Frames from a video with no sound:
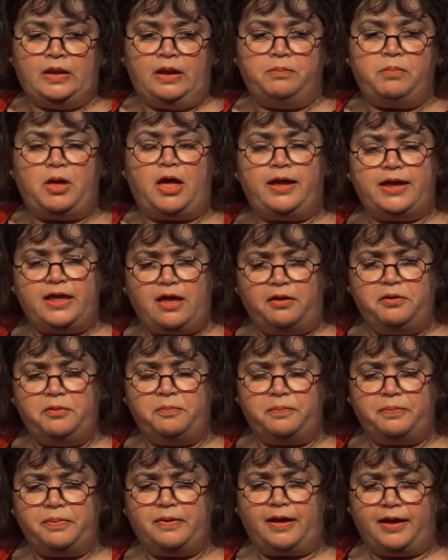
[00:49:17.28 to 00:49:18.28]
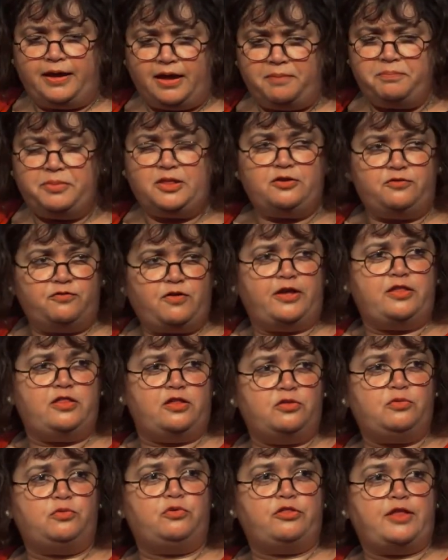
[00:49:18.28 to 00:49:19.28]
but I hope I hope the advice
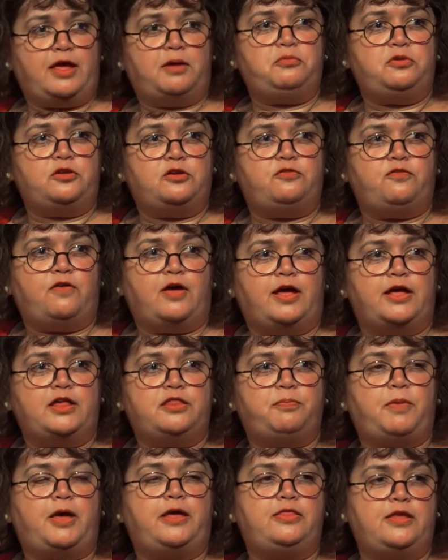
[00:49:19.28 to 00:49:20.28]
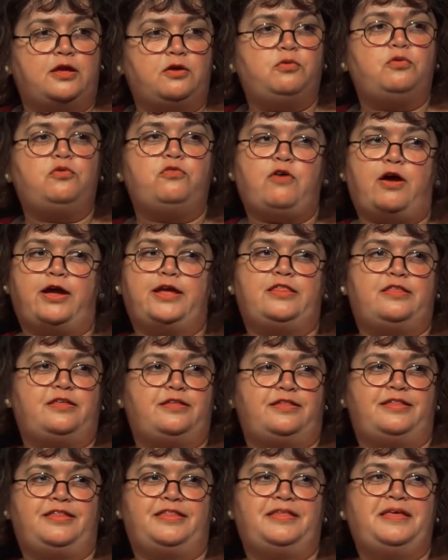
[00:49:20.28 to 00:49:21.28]
is all sound advice. I think all
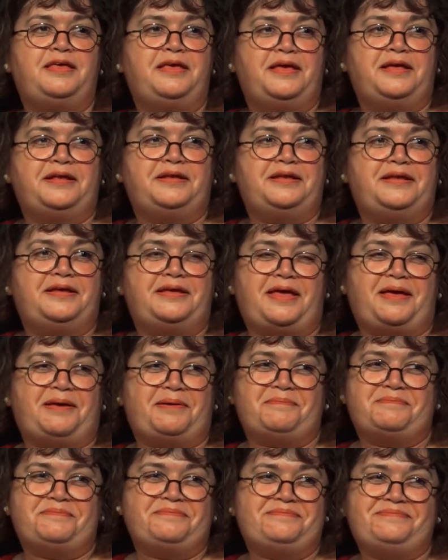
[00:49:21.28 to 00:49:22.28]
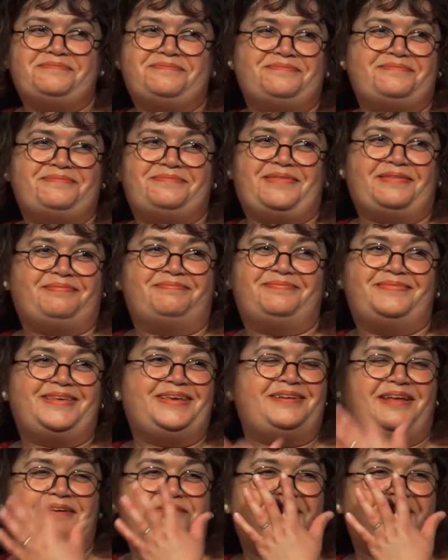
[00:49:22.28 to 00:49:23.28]
writers, um, you know,